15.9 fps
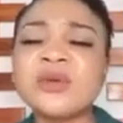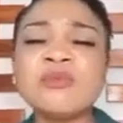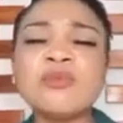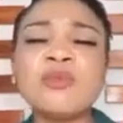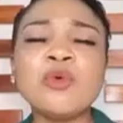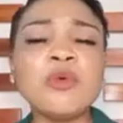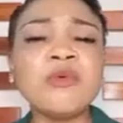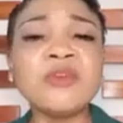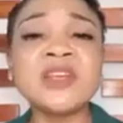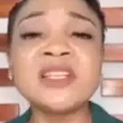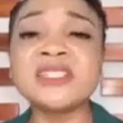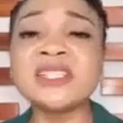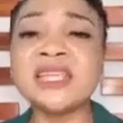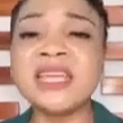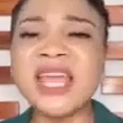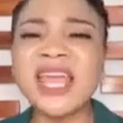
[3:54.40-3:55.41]
remove
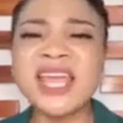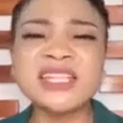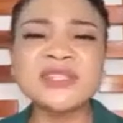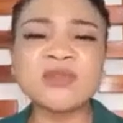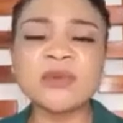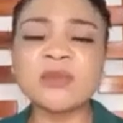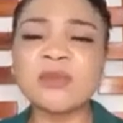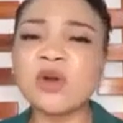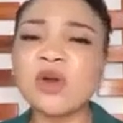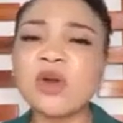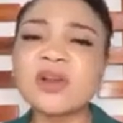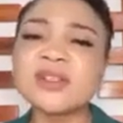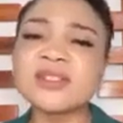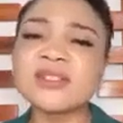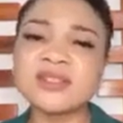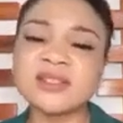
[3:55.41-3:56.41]
his gaze from
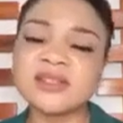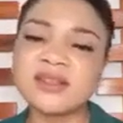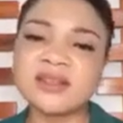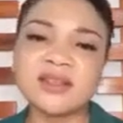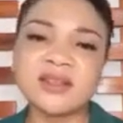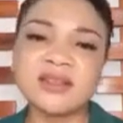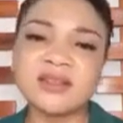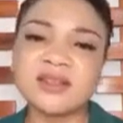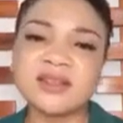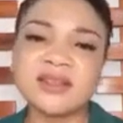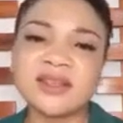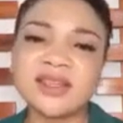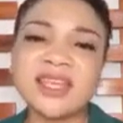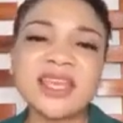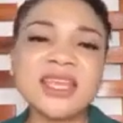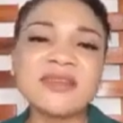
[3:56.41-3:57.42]
us
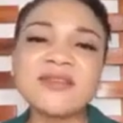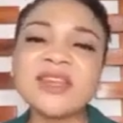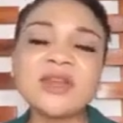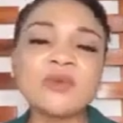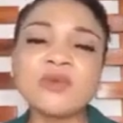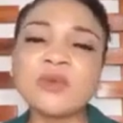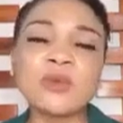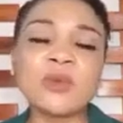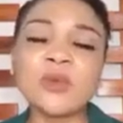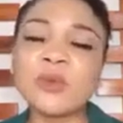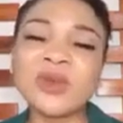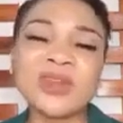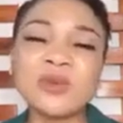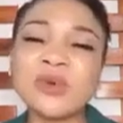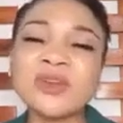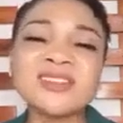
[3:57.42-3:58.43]
even in
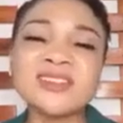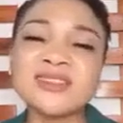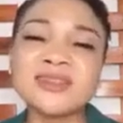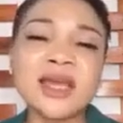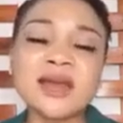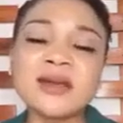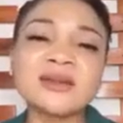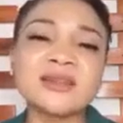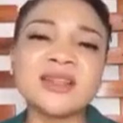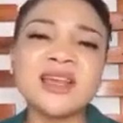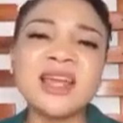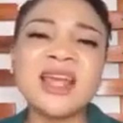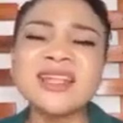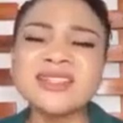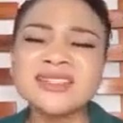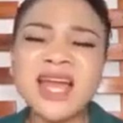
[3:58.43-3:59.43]
1 second.